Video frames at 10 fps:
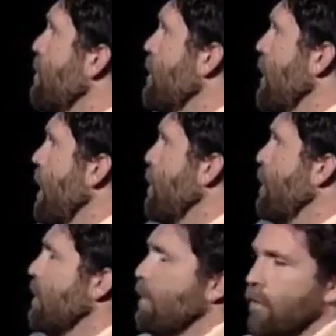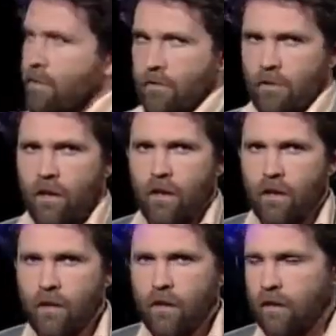Today we use
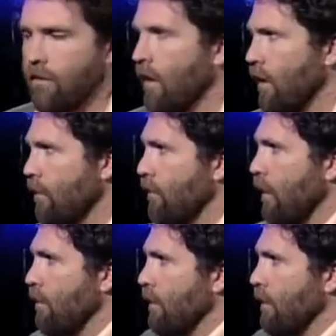uh, a,